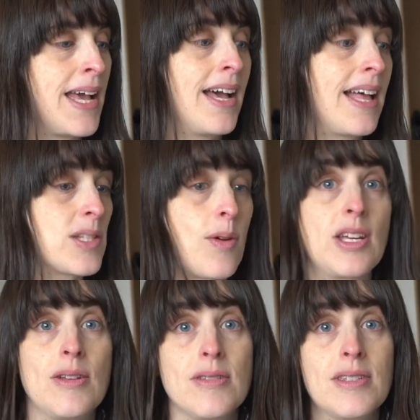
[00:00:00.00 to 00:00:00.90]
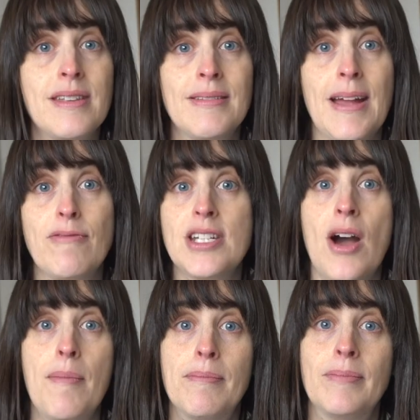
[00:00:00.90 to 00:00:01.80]
That's what I use every
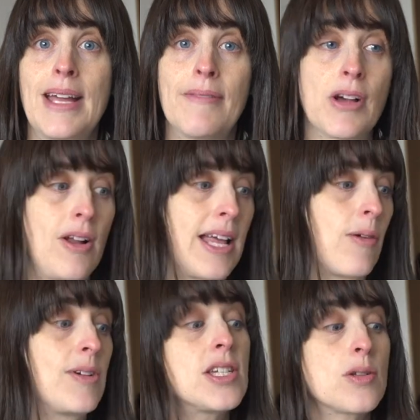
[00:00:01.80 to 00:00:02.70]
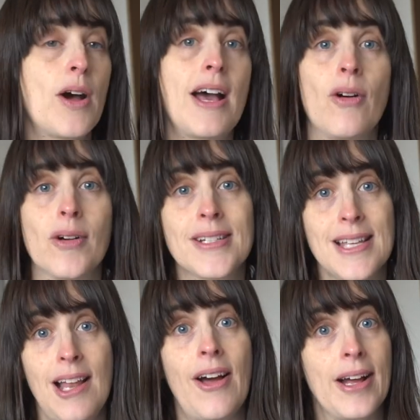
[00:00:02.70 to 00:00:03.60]
time we have garlic, which is quite a lot because
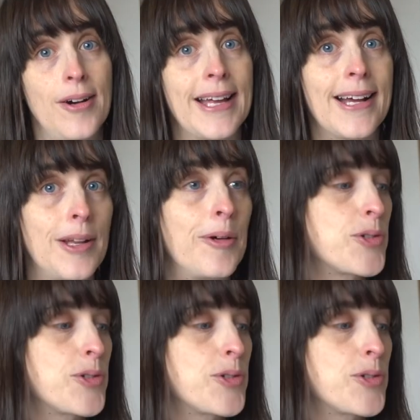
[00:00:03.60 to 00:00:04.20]
I like garlic a lot.